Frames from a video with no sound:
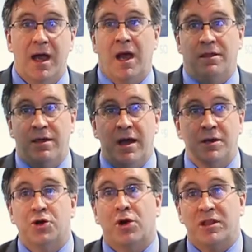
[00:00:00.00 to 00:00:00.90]
and
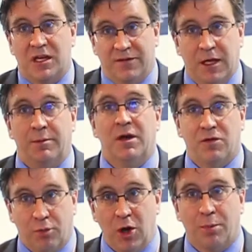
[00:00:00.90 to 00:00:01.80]
then during the development of
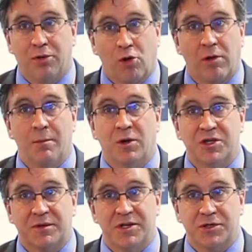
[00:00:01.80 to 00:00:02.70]
the real program,
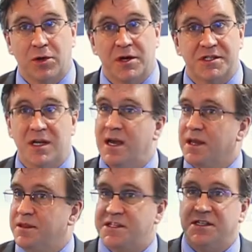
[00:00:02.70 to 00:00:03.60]
once we're sourced,
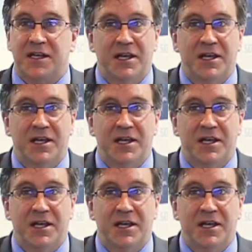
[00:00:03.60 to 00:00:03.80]
this is an